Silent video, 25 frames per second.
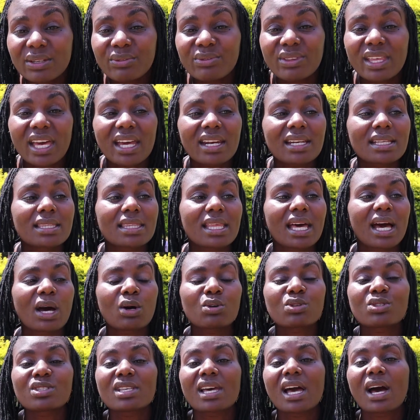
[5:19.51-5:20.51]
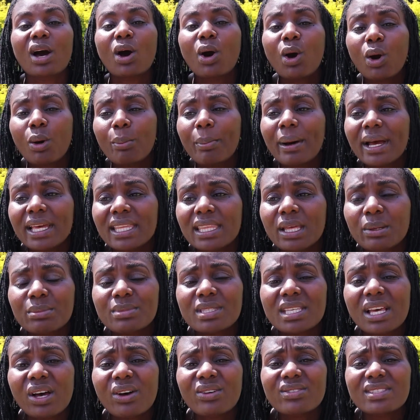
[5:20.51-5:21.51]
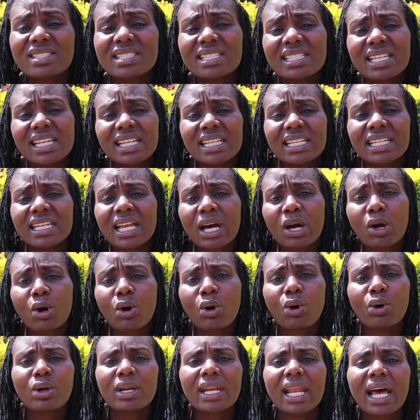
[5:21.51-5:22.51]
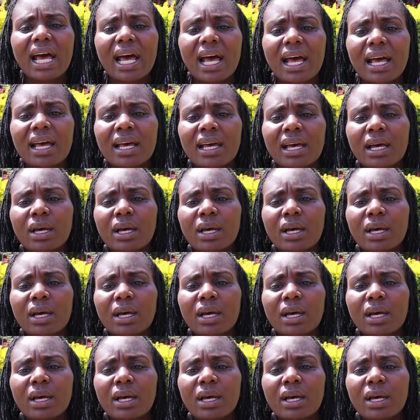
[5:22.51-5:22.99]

If they're in the house, they are all by themselves, seated in a corner,